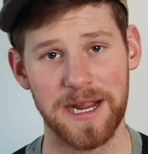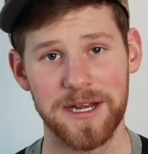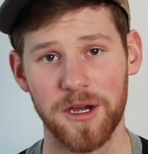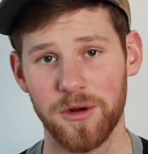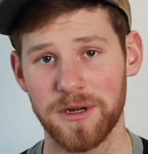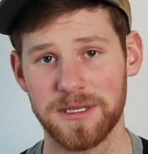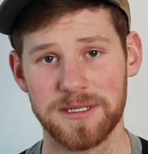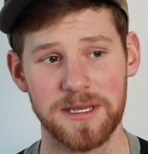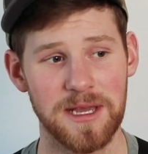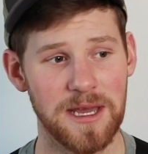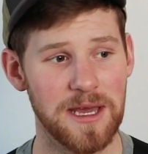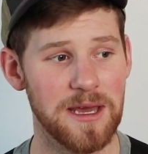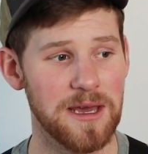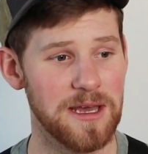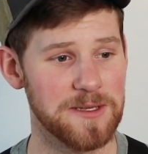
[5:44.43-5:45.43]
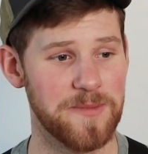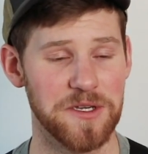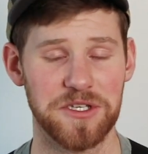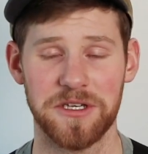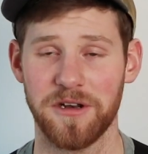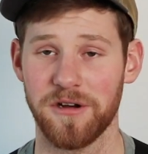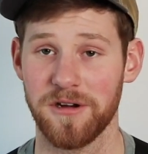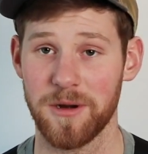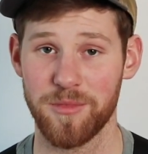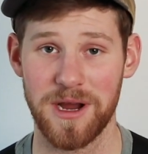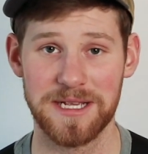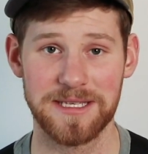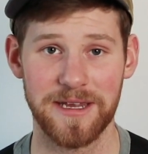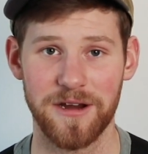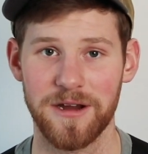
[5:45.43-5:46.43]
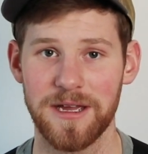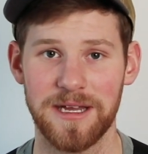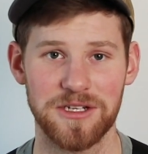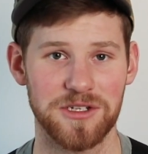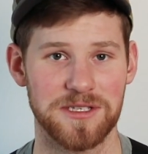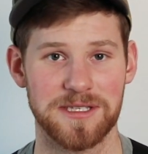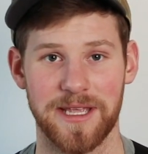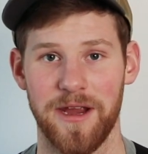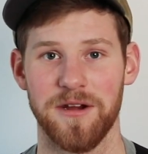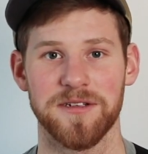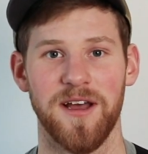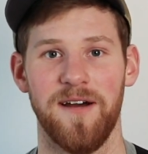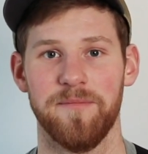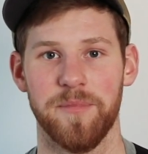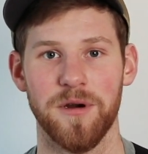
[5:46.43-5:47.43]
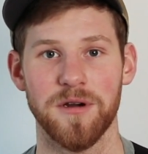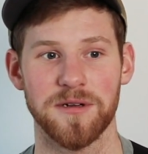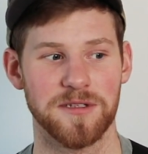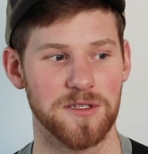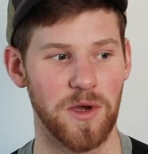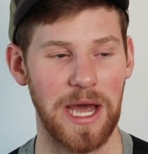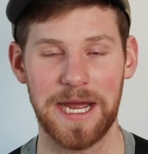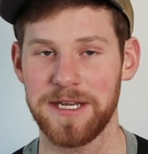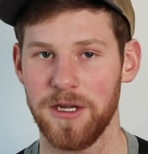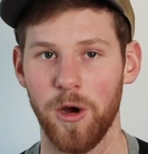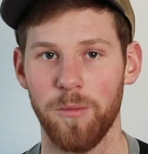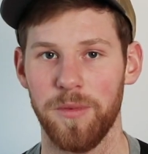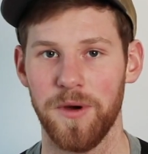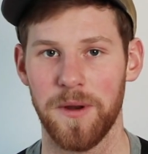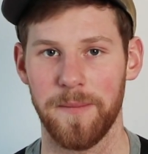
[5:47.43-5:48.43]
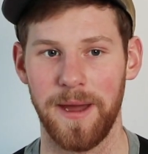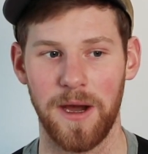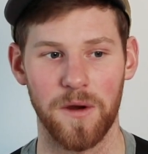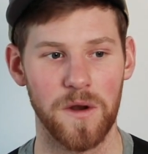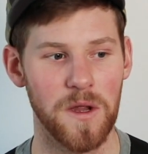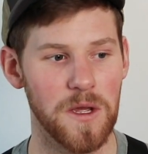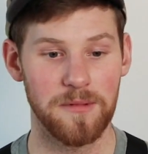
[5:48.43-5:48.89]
I notice, especially in our Nebraska area, it just scares off birds, so I don't put them out.